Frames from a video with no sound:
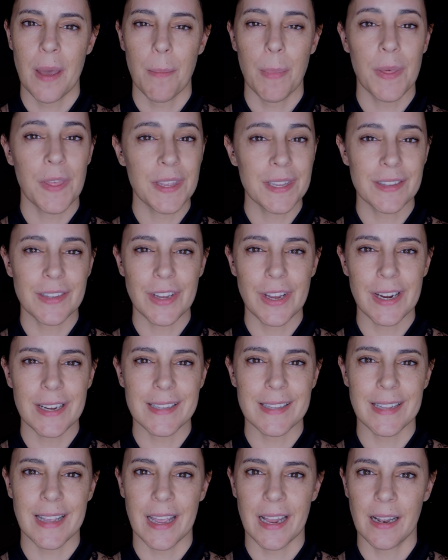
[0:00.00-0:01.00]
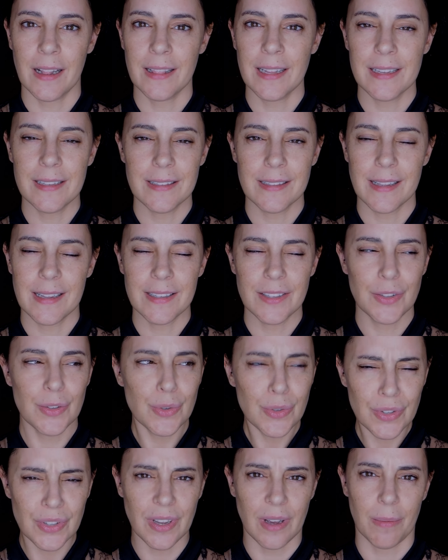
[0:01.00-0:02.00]
But this year I said, let's do
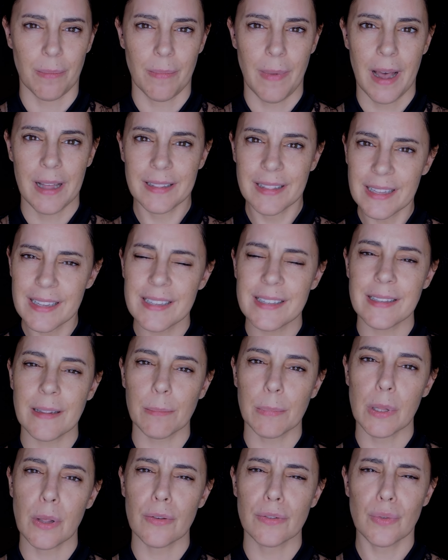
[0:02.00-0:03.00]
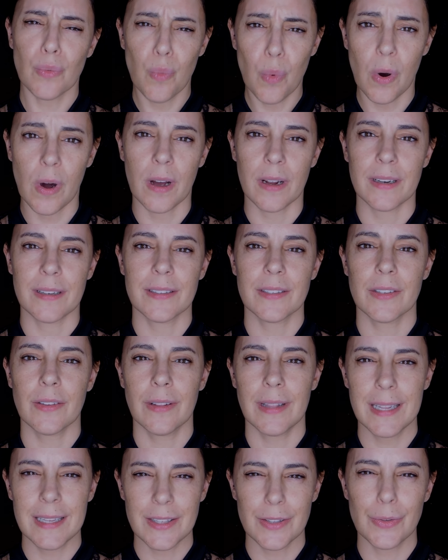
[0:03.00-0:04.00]
some, at least upload one. So
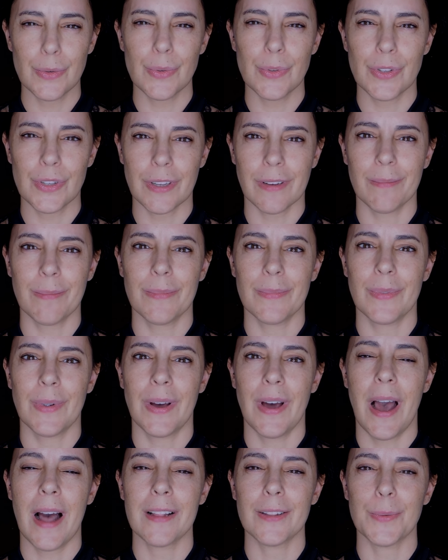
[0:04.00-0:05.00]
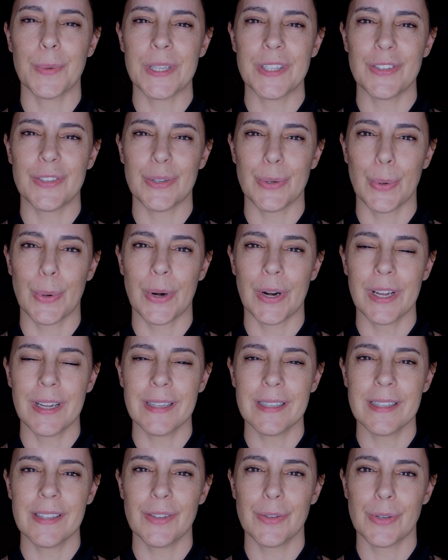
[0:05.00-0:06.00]
let's do some Halloween
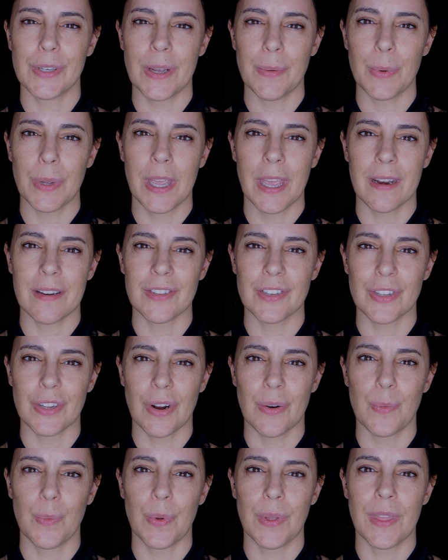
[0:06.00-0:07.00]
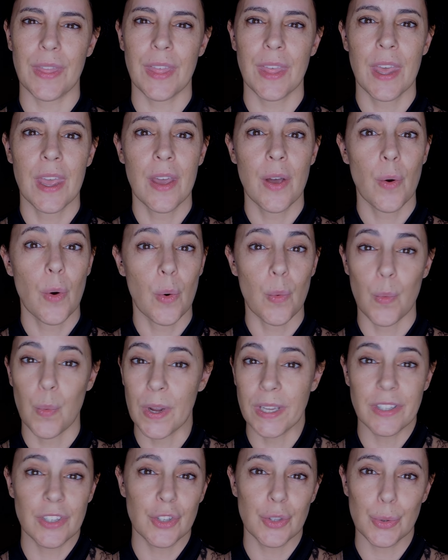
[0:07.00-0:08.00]
tutorials. Today we're gonna start with a
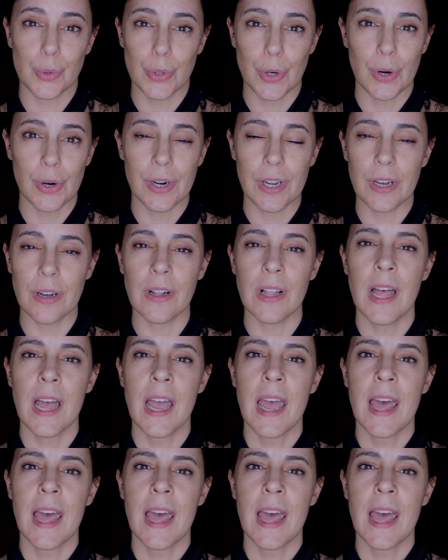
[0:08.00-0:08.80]
witch tutorial.